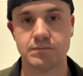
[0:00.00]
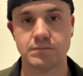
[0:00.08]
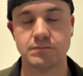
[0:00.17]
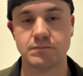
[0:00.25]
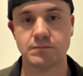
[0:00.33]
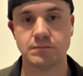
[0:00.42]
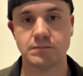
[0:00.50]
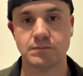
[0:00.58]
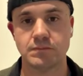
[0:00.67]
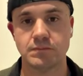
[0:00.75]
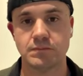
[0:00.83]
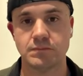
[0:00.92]

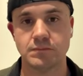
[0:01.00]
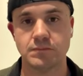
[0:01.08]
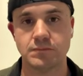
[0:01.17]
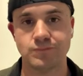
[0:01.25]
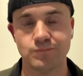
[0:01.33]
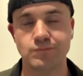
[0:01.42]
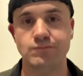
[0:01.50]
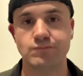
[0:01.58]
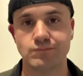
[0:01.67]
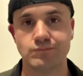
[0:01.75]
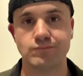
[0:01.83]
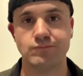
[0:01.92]

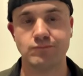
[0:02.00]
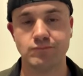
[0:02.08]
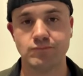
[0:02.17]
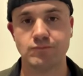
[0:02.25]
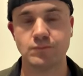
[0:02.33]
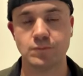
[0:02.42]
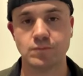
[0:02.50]
[no speech]